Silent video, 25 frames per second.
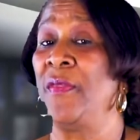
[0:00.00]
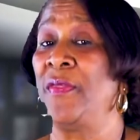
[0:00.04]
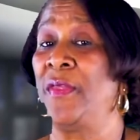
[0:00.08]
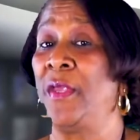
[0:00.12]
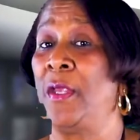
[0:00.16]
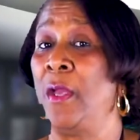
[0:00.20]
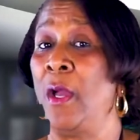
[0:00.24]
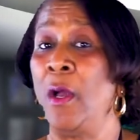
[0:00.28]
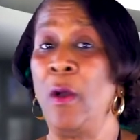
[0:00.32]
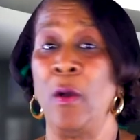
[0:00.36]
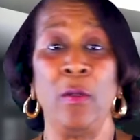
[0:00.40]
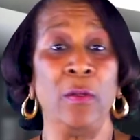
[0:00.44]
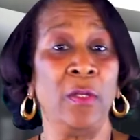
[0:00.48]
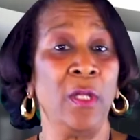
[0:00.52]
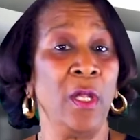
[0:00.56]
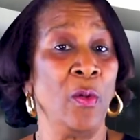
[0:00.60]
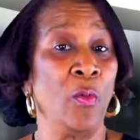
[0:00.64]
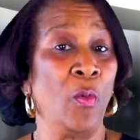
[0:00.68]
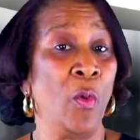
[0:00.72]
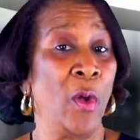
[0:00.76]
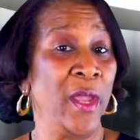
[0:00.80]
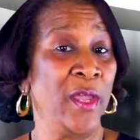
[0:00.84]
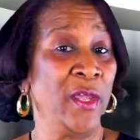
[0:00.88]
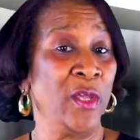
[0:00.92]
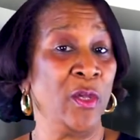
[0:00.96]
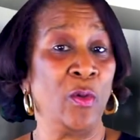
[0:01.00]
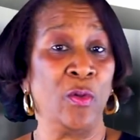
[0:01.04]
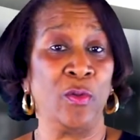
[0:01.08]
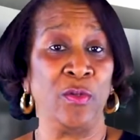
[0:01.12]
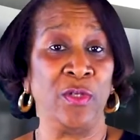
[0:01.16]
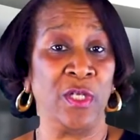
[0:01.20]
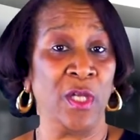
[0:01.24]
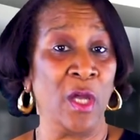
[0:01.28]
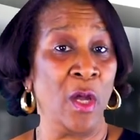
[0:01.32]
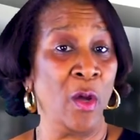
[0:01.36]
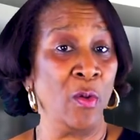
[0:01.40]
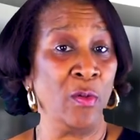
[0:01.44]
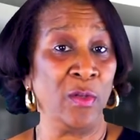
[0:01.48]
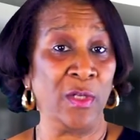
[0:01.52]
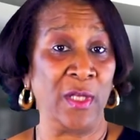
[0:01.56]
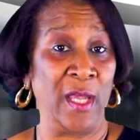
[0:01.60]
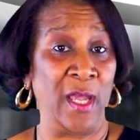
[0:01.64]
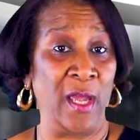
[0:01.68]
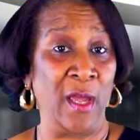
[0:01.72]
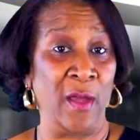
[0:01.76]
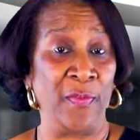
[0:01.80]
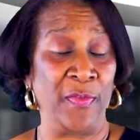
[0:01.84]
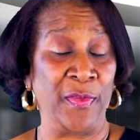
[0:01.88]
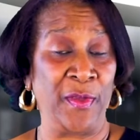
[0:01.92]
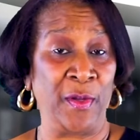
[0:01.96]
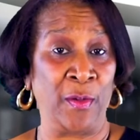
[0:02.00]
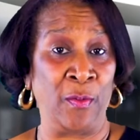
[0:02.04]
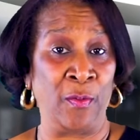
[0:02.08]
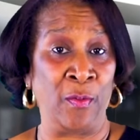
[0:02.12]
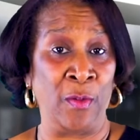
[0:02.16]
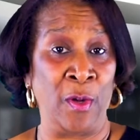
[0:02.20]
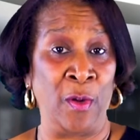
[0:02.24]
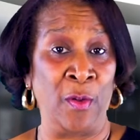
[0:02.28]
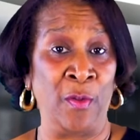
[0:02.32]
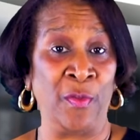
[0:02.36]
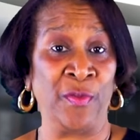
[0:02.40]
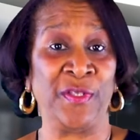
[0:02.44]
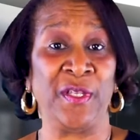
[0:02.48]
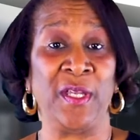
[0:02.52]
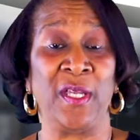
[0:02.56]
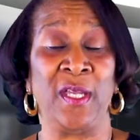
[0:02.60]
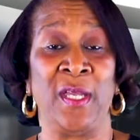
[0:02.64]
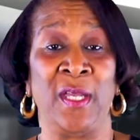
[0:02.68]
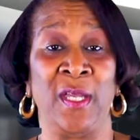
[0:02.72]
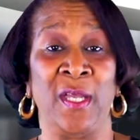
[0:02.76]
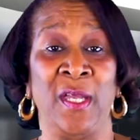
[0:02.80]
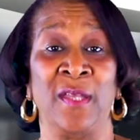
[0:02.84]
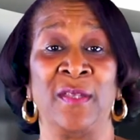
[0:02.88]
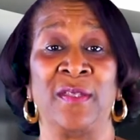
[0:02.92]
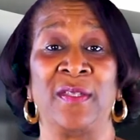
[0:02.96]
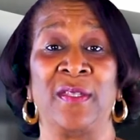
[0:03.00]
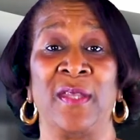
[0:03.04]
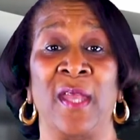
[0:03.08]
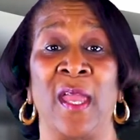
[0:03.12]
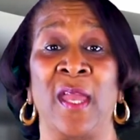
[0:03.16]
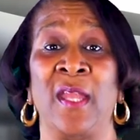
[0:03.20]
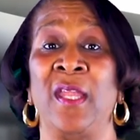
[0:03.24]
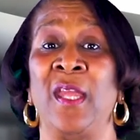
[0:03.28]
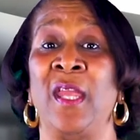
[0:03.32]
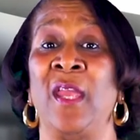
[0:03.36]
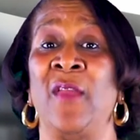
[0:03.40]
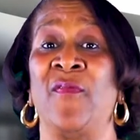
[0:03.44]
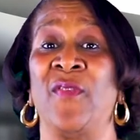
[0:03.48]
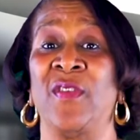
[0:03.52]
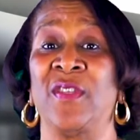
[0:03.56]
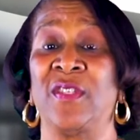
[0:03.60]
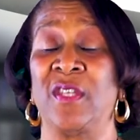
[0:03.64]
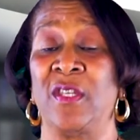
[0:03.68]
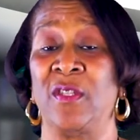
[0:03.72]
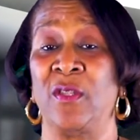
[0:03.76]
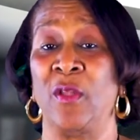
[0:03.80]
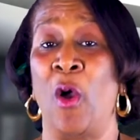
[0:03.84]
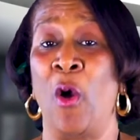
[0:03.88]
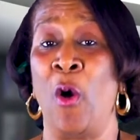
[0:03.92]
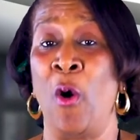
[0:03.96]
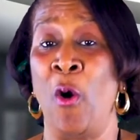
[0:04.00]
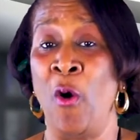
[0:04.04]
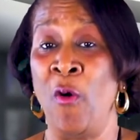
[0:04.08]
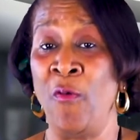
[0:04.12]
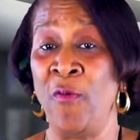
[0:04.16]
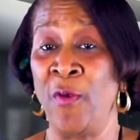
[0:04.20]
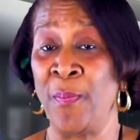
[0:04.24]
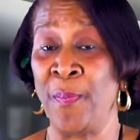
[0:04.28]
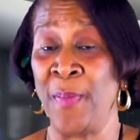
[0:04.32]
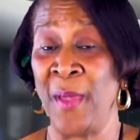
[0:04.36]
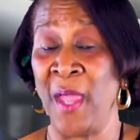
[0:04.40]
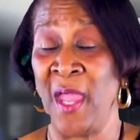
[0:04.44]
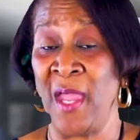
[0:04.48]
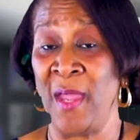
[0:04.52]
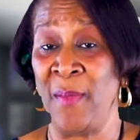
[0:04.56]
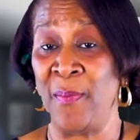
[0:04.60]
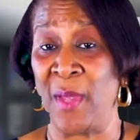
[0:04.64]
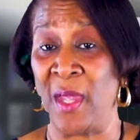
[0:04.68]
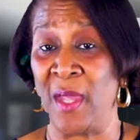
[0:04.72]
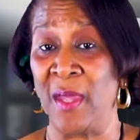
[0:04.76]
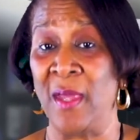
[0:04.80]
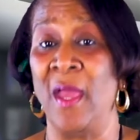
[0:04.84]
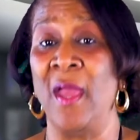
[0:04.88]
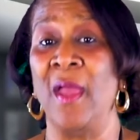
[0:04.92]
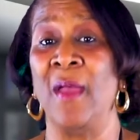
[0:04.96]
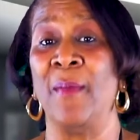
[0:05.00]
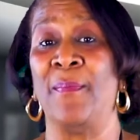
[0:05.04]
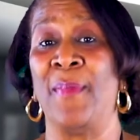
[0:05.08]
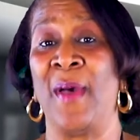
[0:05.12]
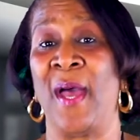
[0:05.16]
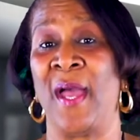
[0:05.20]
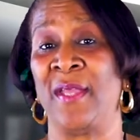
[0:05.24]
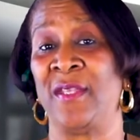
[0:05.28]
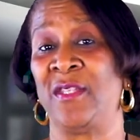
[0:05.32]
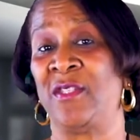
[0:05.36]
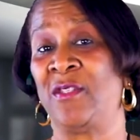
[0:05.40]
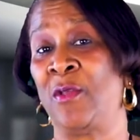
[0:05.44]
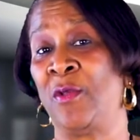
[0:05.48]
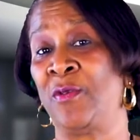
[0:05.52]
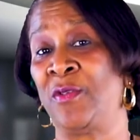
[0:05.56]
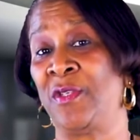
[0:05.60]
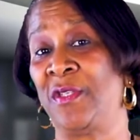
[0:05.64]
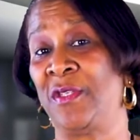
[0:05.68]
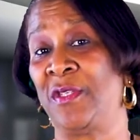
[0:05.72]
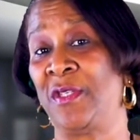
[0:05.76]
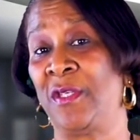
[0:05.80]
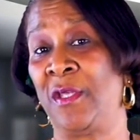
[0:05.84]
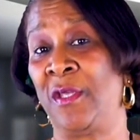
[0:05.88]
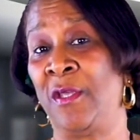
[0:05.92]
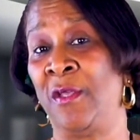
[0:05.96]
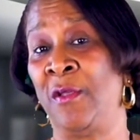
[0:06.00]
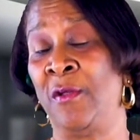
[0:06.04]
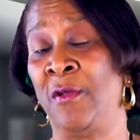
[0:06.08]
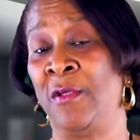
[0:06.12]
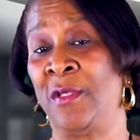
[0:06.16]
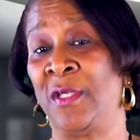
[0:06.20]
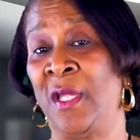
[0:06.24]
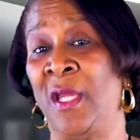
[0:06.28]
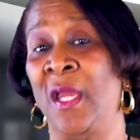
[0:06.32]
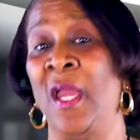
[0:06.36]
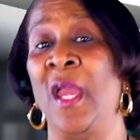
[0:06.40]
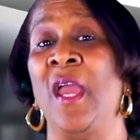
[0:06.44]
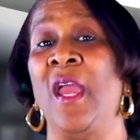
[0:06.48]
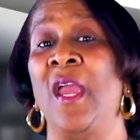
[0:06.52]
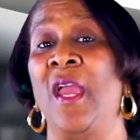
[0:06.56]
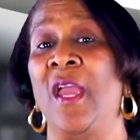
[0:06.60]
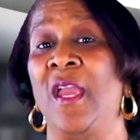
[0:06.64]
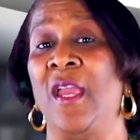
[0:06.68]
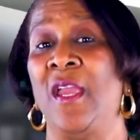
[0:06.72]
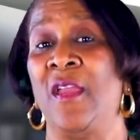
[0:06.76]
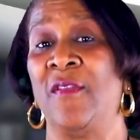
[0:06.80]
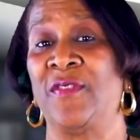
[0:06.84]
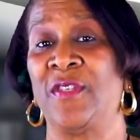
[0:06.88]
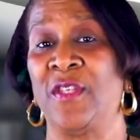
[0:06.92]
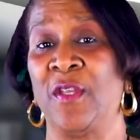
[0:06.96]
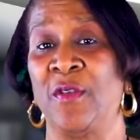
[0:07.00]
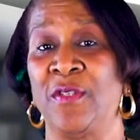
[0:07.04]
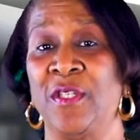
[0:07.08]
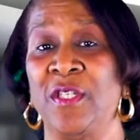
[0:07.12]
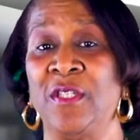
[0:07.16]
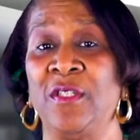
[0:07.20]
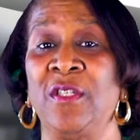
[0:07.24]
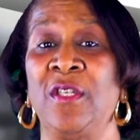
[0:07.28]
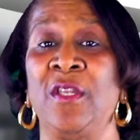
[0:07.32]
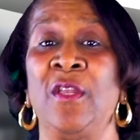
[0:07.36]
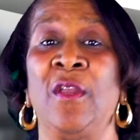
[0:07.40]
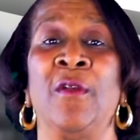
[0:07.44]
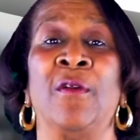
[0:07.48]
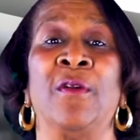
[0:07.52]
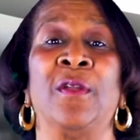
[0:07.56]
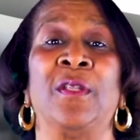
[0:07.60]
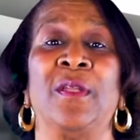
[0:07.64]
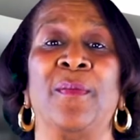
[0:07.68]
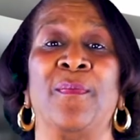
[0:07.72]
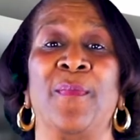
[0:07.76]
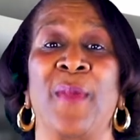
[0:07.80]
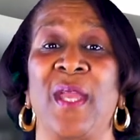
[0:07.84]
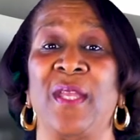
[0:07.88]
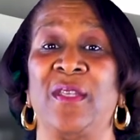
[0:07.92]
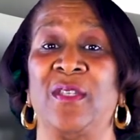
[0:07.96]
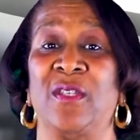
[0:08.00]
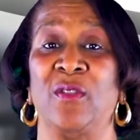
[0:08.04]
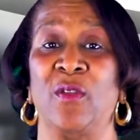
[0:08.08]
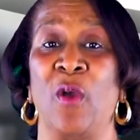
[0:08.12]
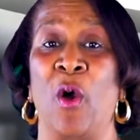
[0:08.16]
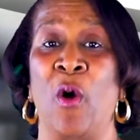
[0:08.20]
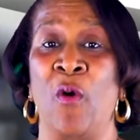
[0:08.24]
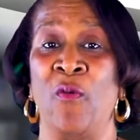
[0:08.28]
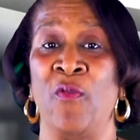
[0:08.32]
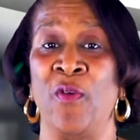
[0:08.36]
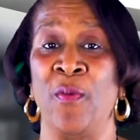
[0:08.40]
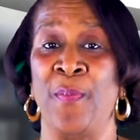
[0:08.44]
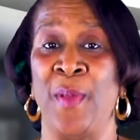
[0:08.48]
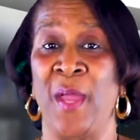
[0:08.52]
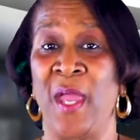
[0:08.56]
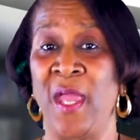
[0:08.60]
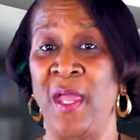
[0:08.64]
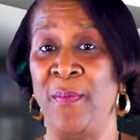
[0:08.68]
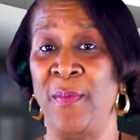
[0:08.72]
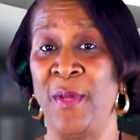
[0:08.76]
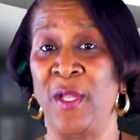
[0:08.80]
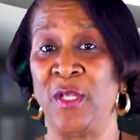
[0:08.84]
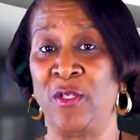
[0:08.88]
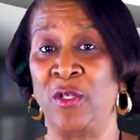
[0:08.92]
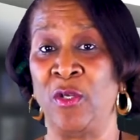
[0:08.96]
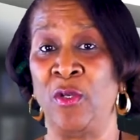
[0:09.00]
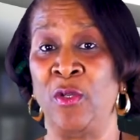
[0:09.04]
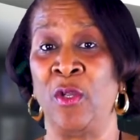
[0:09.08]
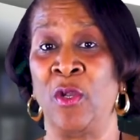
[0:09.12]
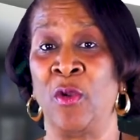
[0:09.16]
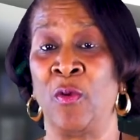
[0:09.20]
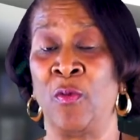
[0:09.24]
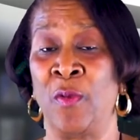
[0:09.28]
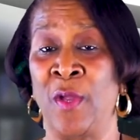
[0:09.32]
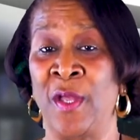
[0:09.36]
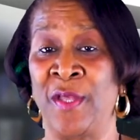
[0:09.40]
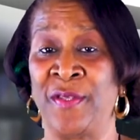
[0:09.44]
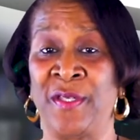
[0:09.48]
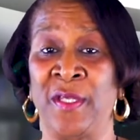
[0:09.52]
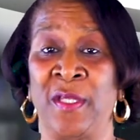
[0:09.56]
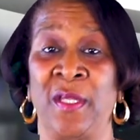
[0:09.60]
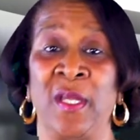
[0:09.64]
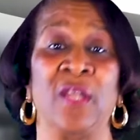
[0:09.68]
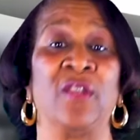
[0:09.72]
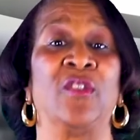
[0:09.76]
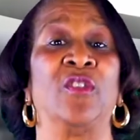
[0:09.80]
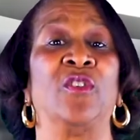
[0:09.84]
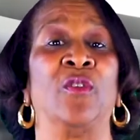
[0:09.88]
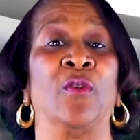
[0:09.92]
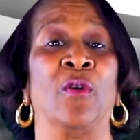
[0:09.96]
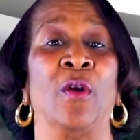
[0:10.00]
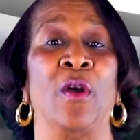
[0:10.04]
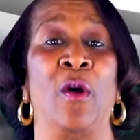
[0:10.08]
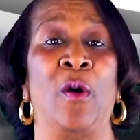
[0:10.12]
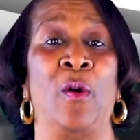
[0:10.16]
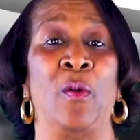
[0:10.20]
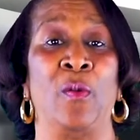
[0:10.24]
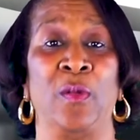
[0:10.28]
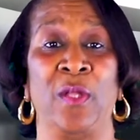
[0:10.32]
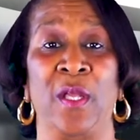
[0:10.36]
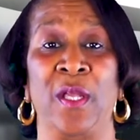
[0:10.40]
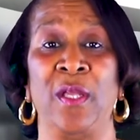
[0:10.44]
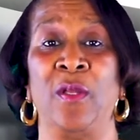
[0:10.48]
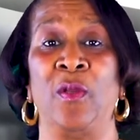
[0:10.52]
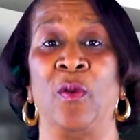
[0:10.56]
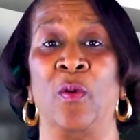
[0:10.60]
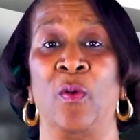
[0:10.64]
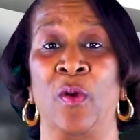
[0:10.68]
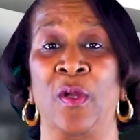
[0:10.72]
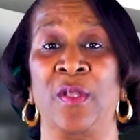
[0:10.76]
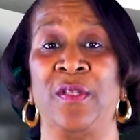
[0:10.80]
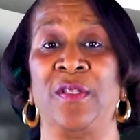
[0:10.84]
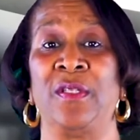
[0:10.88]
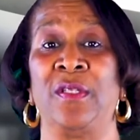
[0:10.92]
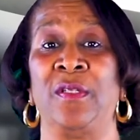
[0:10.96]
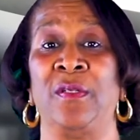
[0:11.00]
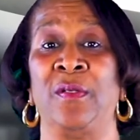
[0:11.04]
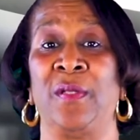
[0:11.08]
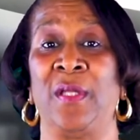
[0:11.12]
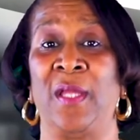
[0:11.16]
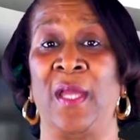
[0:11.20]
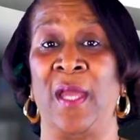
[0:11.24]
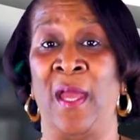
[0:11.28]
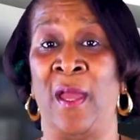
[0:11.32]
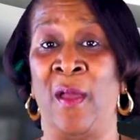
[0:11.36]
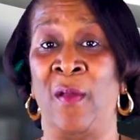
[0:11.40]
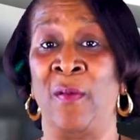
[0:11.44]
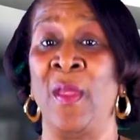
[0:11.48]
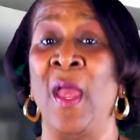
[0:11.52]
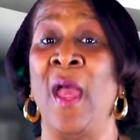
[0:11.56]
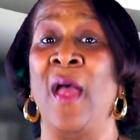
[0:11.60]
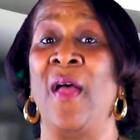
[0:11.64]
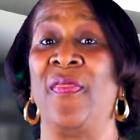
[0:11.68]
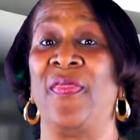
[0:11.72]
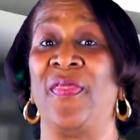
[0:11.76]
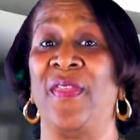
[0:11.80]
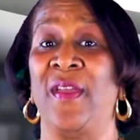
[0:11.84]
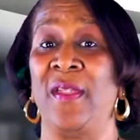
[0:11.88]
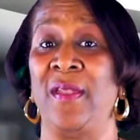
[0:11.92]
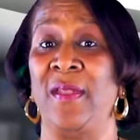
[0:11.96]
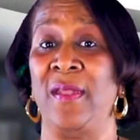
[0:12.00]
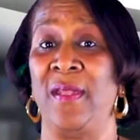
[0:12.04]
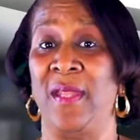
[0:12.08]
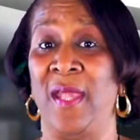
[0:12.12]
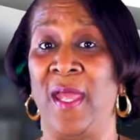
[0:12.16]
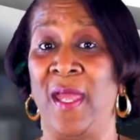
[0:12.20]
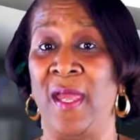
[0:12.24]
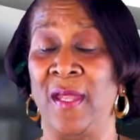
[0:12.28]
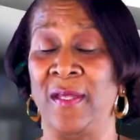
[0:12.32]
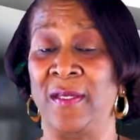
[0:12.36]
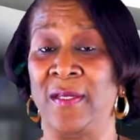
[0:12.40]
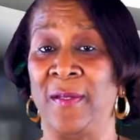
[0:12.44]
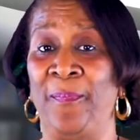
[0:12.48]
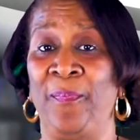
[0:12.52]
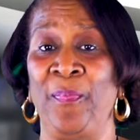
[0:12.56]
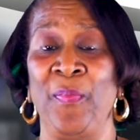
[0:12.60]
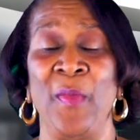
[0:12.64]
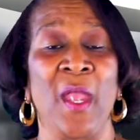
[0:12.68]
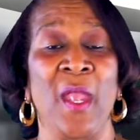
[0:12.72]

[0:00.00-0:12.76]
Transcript: The only way you don't count the gross is that if it's an overpayment by Social Security. If Social Security makes an overpayment to your residents, you're only going to count the net.